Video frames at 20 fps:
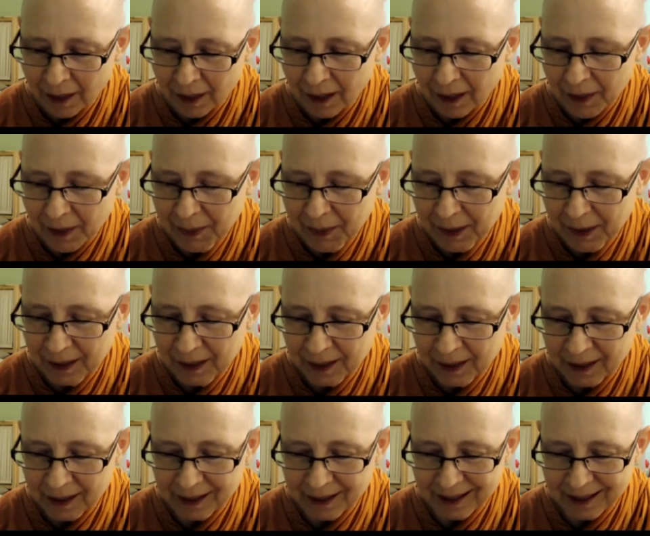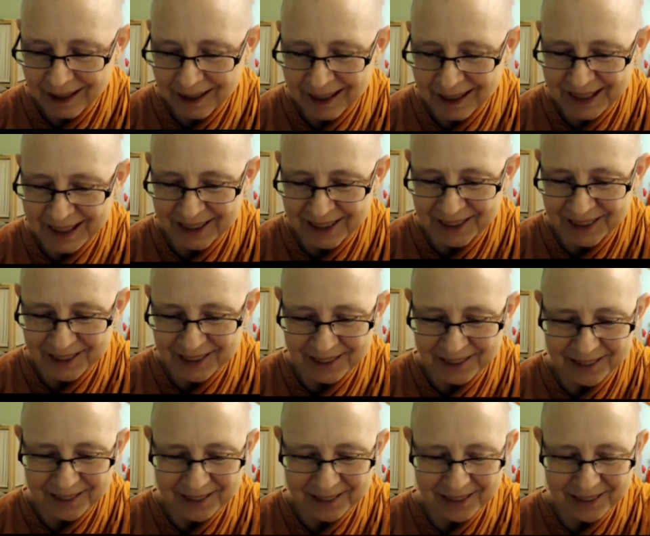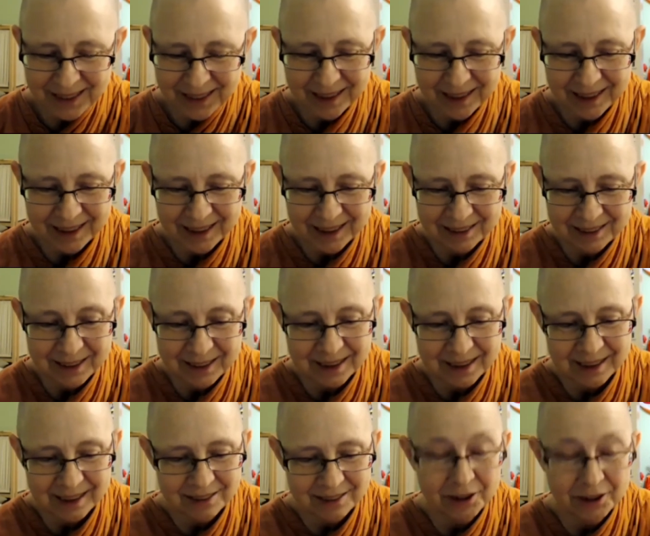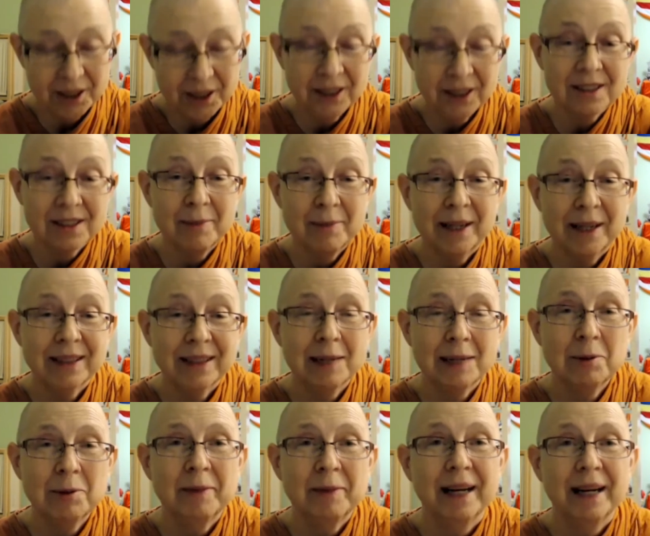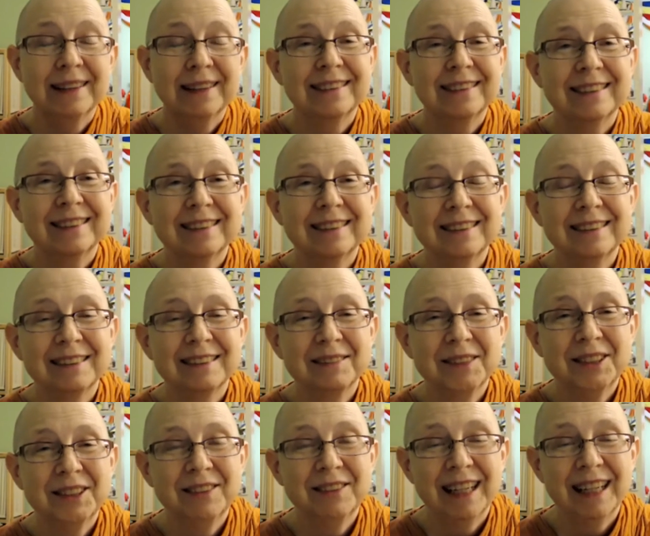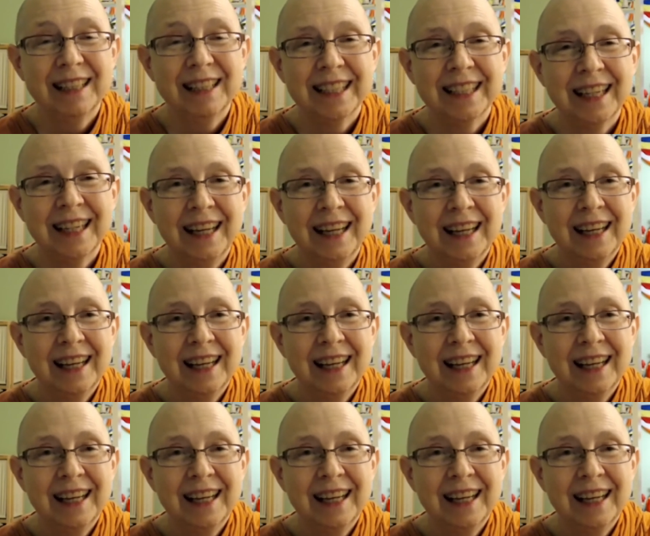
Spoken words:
I had the foothills of Mount Tamalpais in Mill Valley,